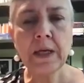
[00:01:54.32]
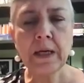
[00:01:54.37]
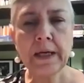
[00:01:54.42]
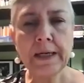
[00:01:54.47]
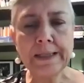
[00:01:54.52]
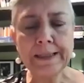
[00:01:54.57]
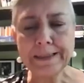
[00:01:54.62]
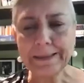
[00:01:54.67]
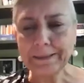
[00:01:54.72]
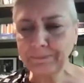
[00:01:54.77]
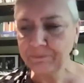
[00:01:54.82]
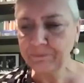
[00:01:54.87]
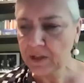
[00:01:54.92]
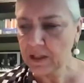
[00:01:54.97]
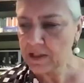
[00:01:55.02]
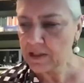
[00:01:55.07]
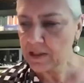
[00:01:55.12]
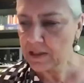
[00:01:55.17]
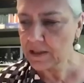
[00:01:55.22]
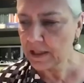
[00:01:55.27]
Um,
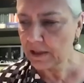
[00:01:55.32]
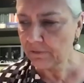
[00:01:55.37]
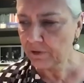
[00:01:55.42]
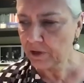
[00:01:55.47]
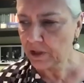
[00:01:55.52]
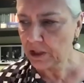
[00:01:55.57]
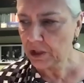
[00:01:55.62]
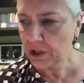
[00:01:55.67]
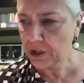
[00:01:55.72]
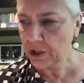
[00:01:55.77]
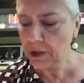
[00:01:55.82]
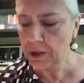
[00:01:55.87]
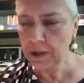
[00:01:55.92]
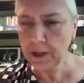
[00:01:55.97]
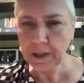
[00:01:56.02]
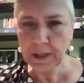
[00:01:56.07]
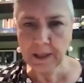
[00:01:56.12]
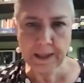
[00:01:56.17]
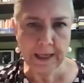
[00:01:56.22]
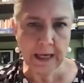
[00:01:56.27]
there's a definition
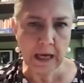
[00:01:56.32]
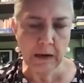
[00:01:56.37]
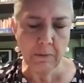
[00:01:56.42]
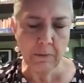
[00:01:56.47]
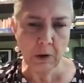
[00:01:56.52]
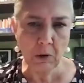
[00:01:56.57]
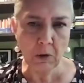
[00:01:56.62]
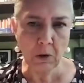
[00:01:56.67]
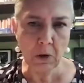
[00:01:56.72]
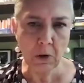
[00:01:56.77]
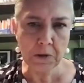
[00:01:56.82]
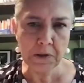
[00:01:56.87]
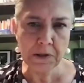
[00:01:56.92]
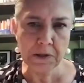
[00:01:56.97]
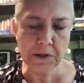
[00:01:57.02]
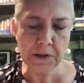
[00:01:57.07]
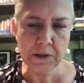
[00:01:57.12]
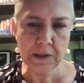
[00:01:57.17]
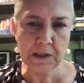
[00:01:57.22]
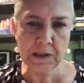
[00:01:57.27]
that I came
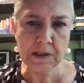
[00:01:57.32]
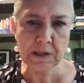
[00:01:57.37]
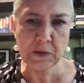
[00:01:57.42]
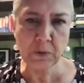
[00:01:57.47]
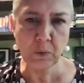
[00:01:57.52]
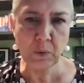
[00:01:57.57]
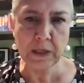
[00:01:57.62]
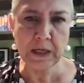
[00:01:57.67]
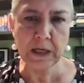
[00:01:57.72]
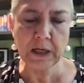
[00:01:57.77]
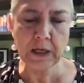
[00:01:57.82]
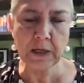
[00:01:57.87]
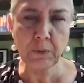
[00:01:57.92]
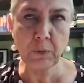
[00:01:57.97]
across this week,